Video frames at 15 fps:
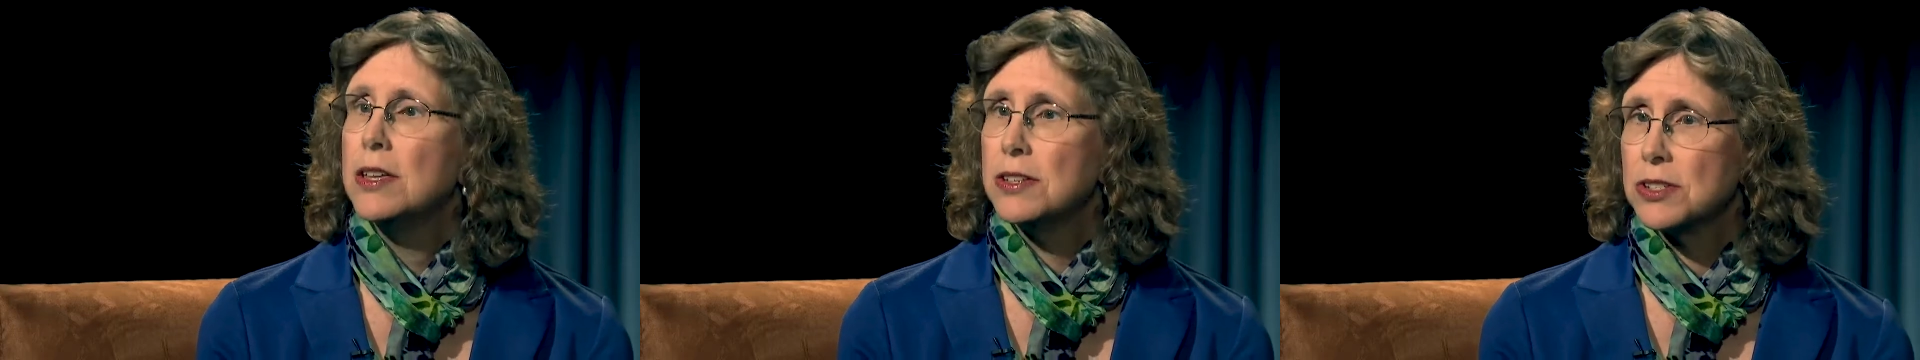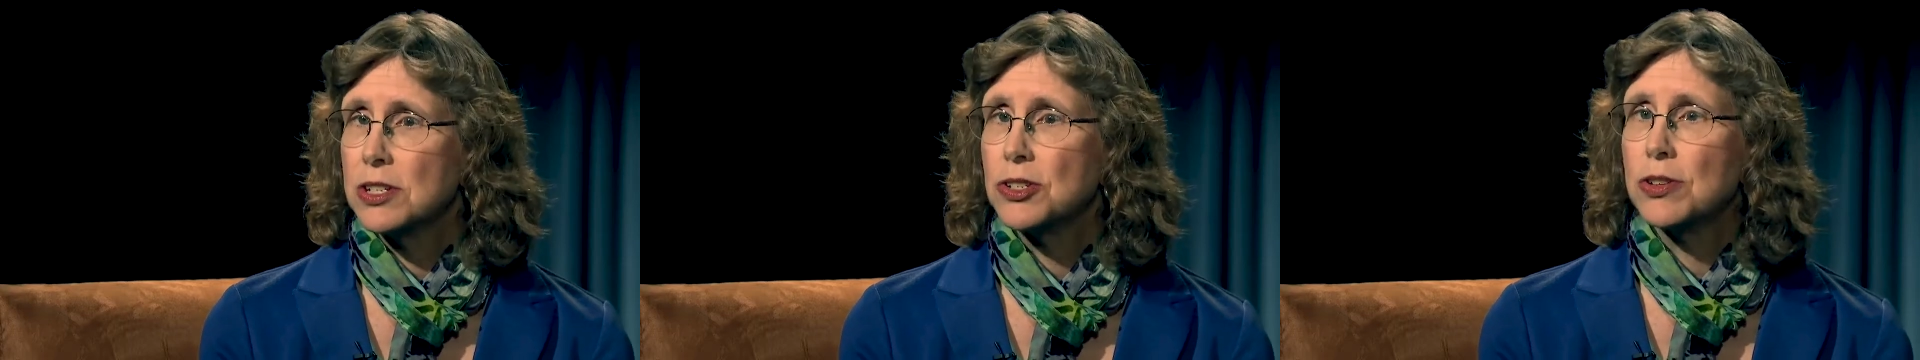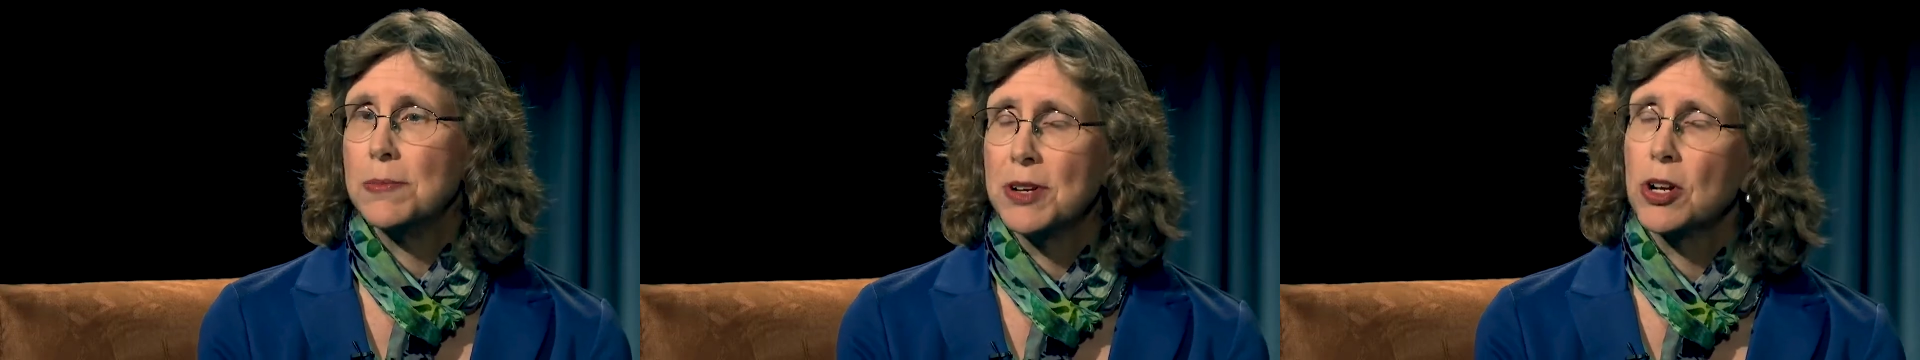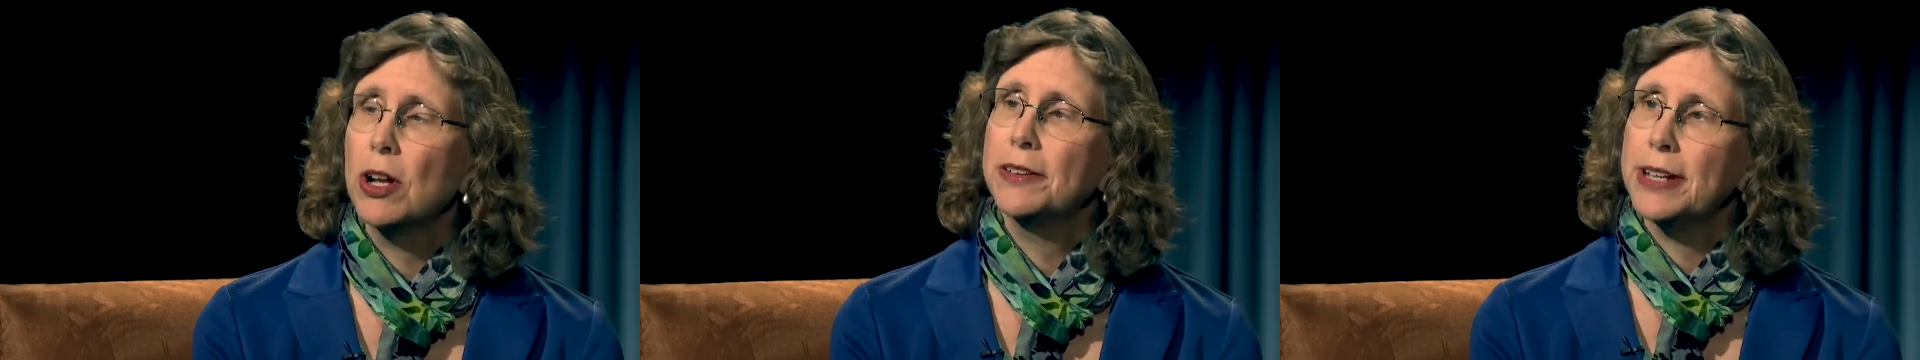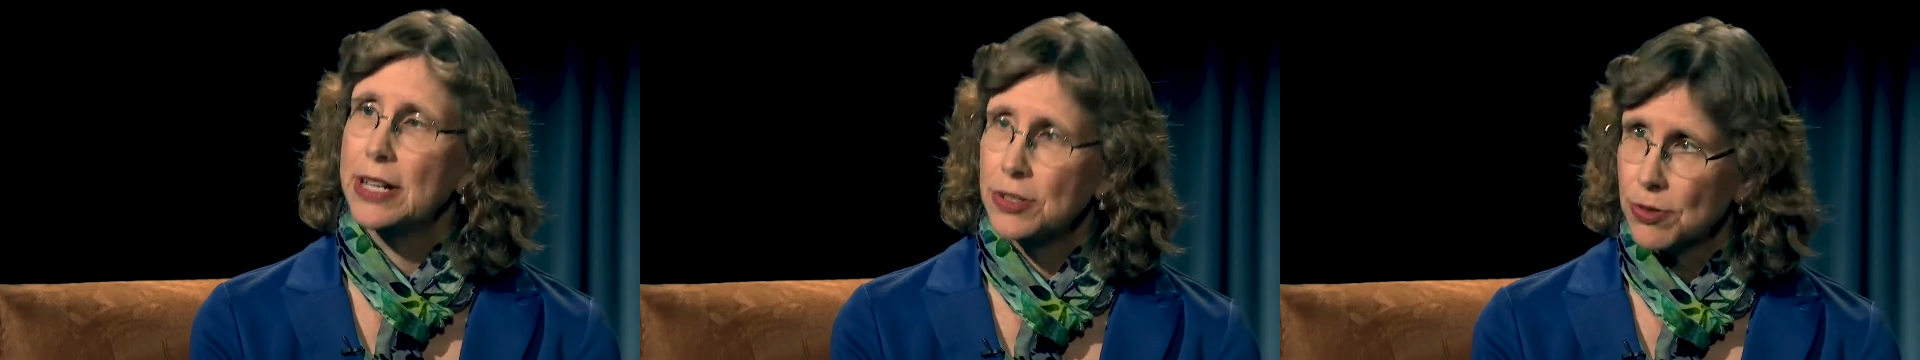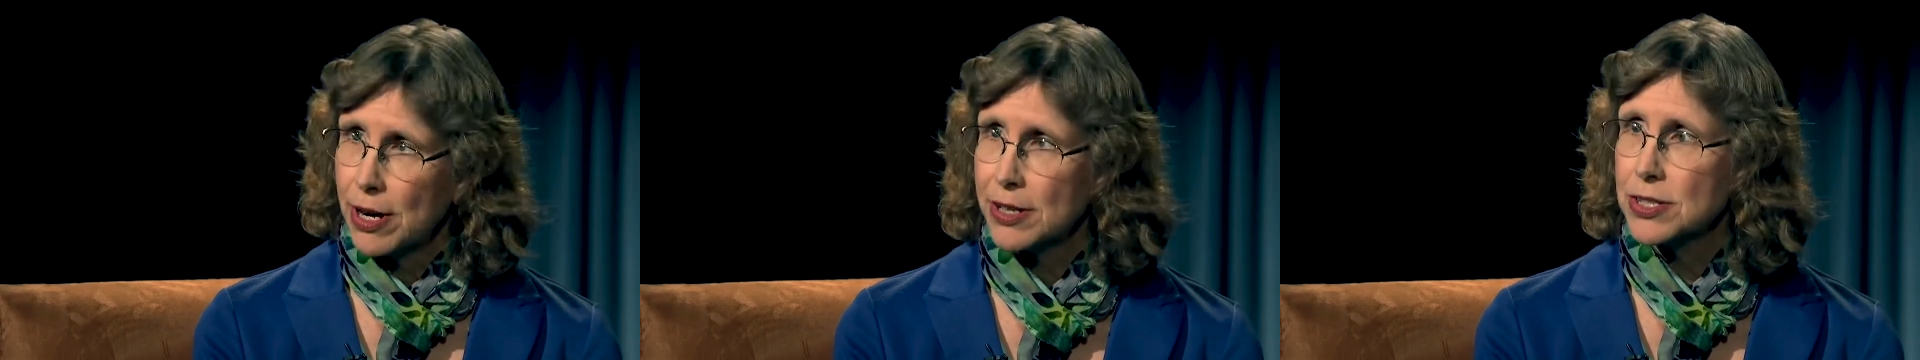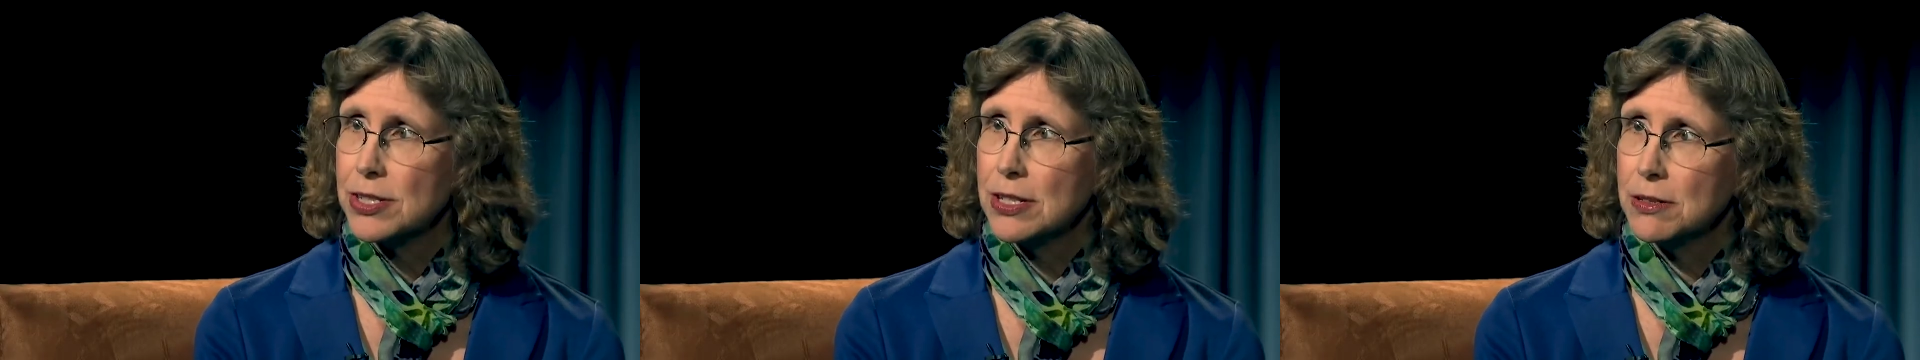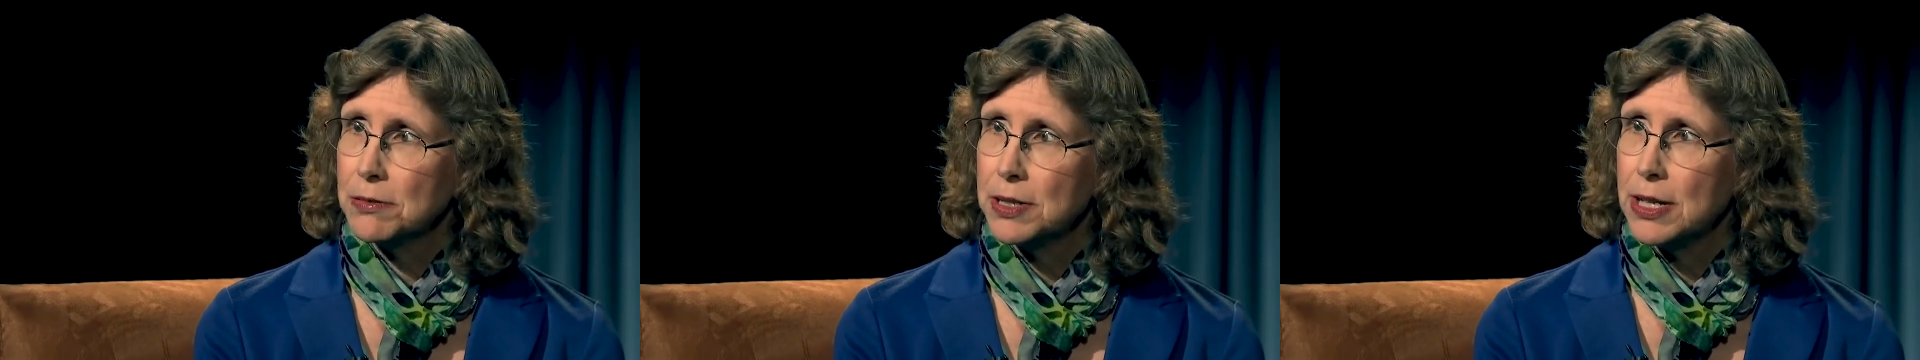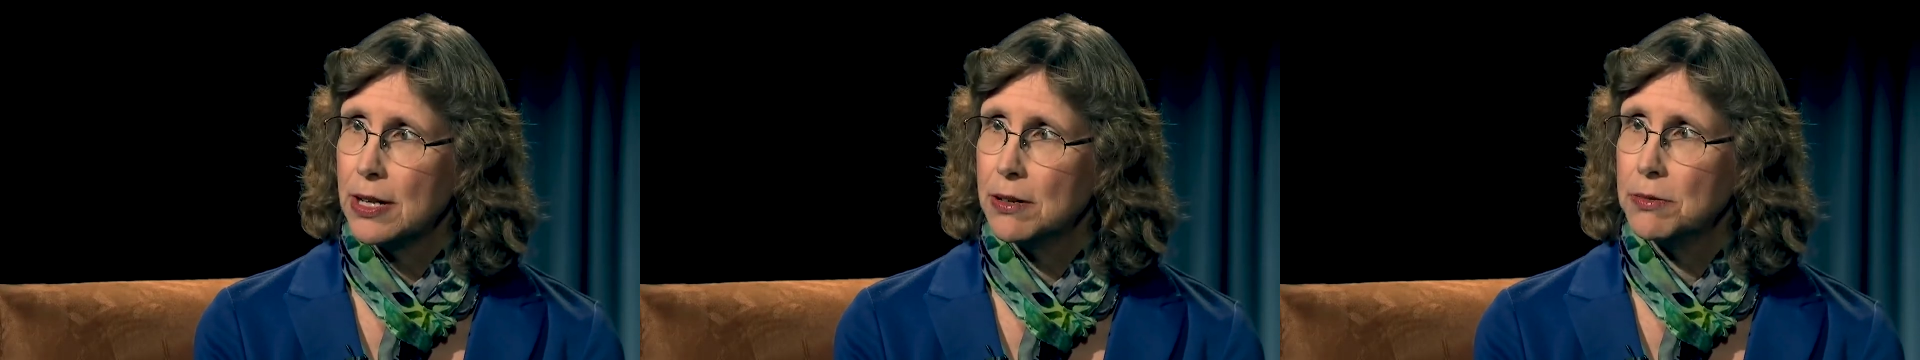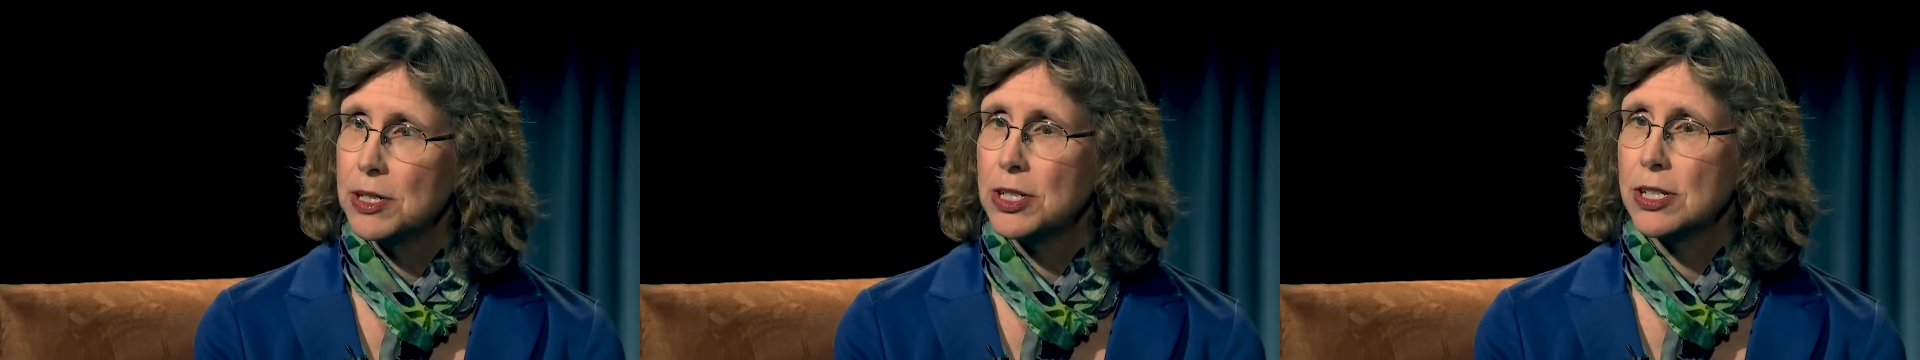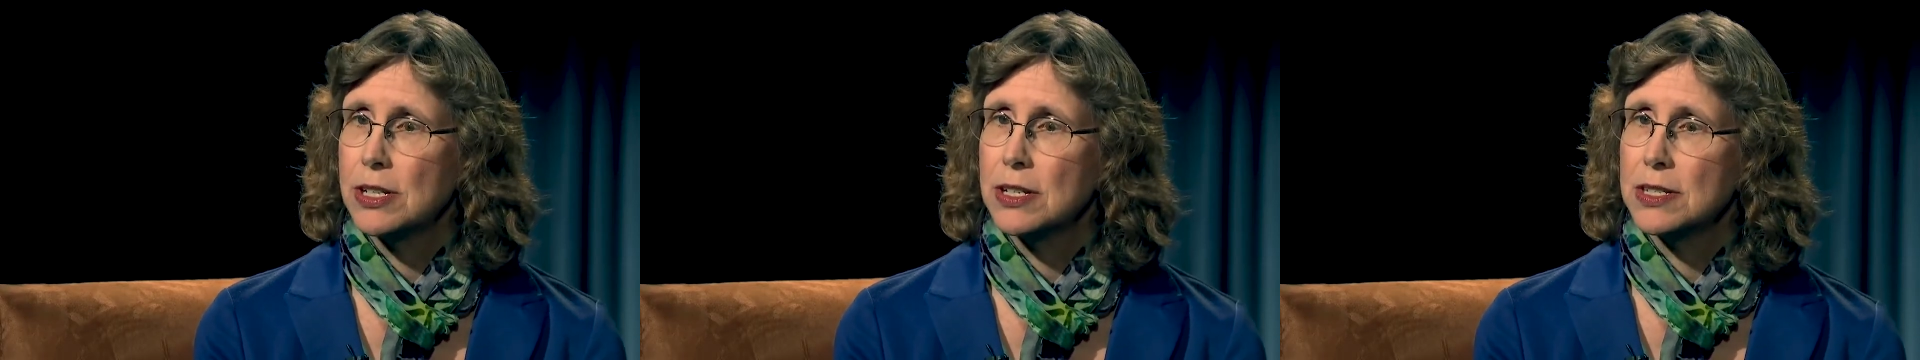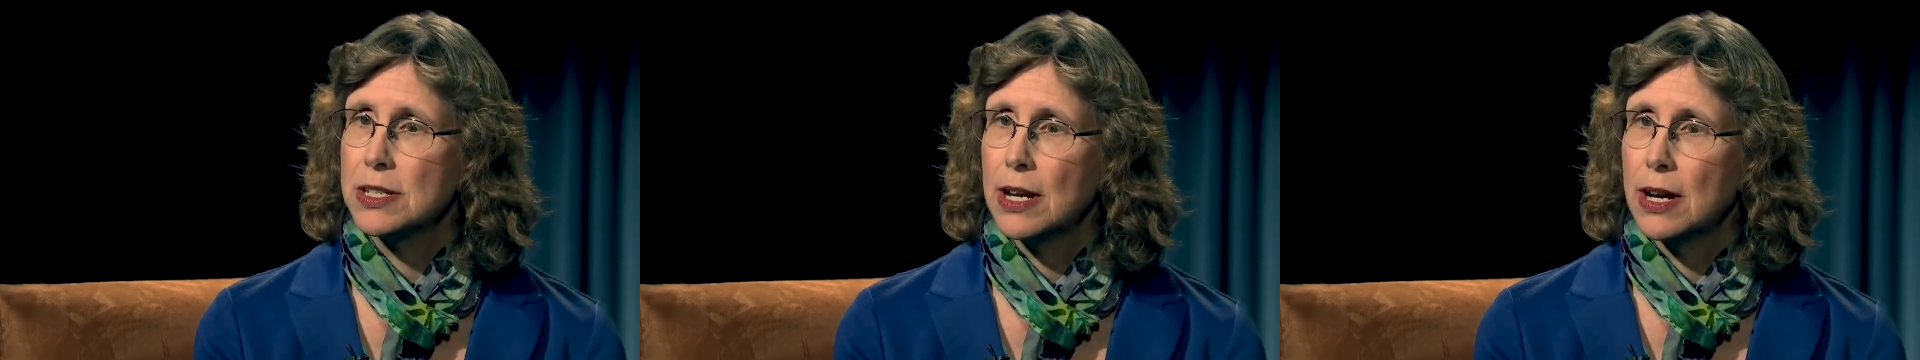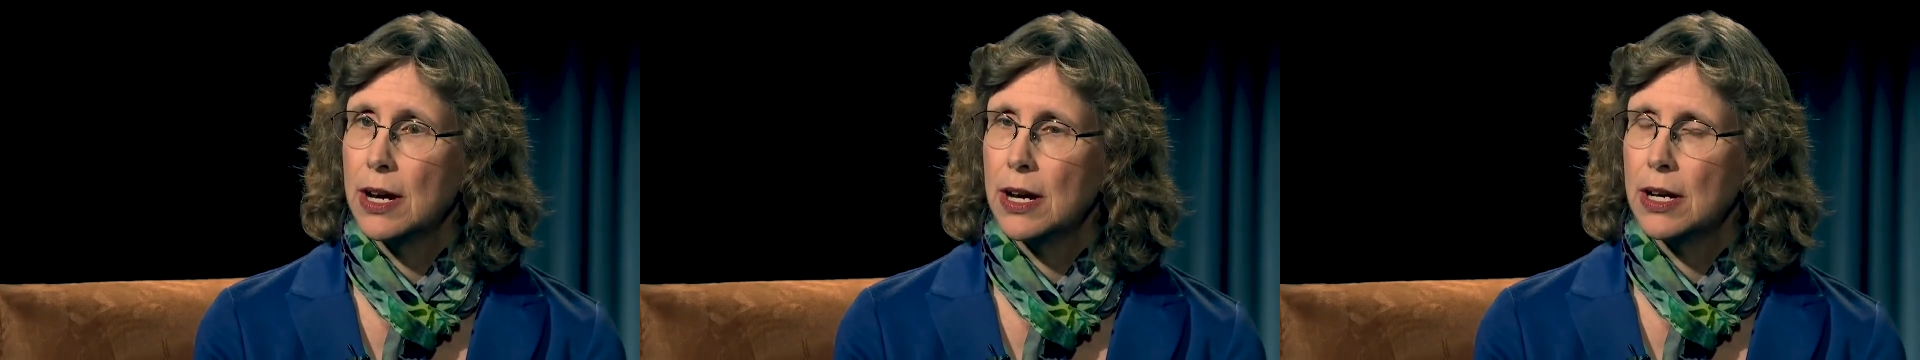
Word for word: There's a treatment called hydroxyurea, which is uh,